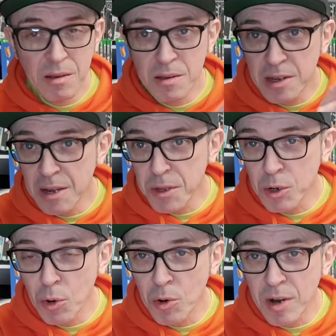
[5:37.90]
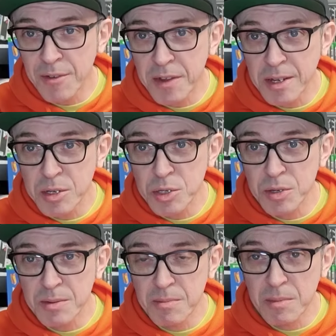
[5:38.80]
you know, the core graphics,
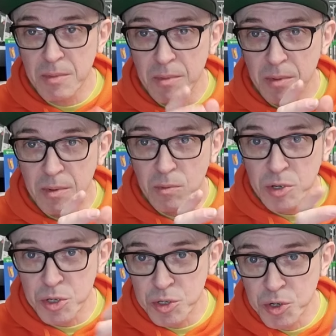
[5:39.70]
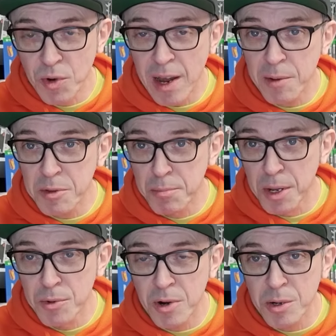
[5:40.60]
which is grey with
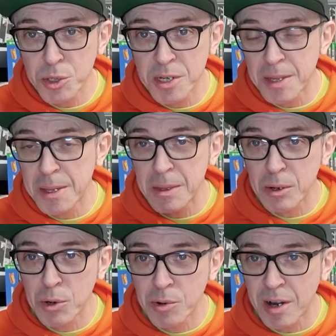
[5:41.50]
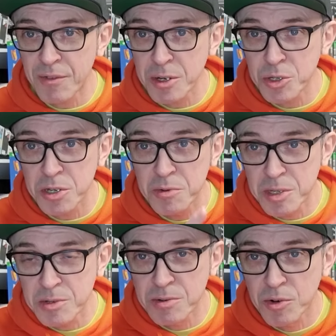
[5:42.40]
blue writing, and then the core graphics too
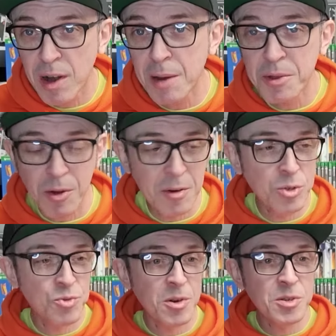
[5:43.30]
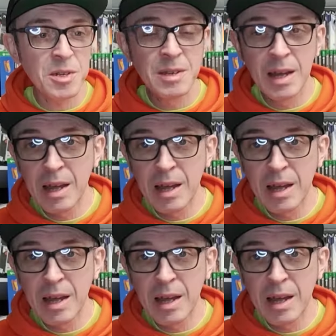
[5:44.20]
with grey with orange writing,